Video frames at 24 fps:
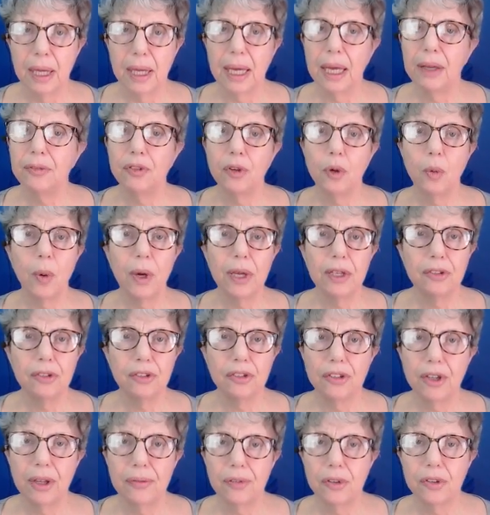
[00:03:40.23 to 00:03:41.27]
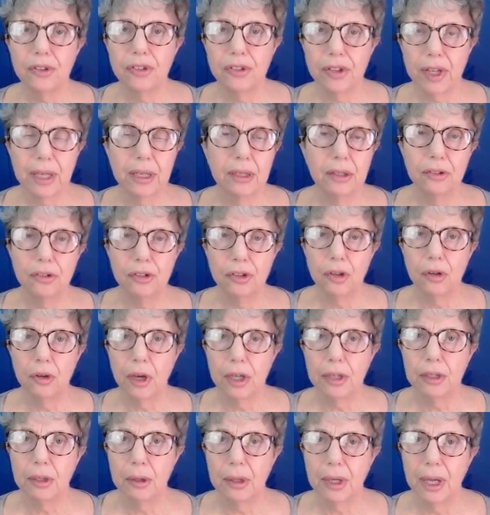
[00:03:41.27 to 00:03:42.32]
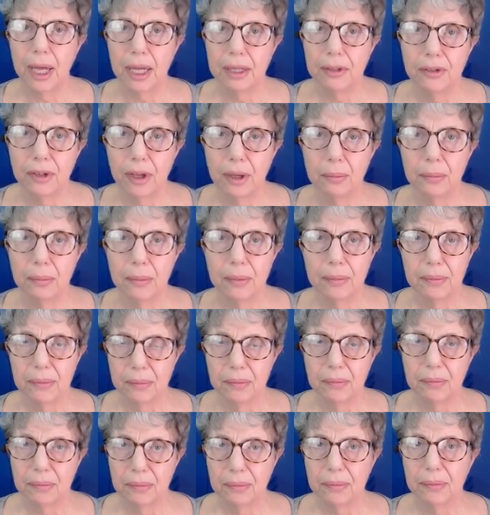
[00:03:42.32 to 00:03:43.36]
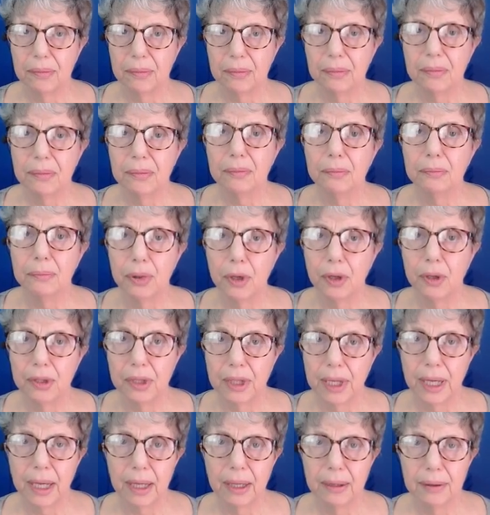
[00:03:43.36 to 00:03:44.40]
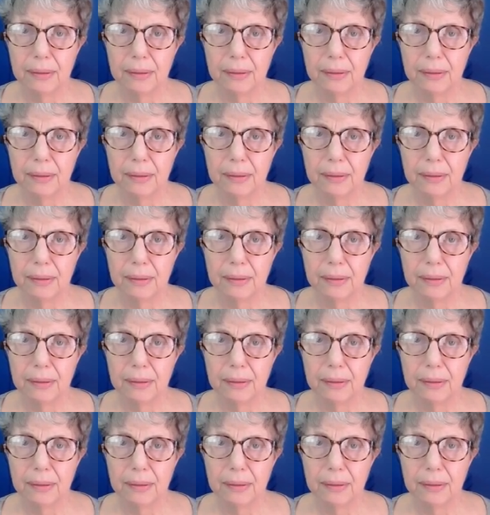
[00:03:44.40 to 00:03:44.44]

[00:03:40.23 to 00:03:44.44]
If you wait seven seconds, you're going to end up burning.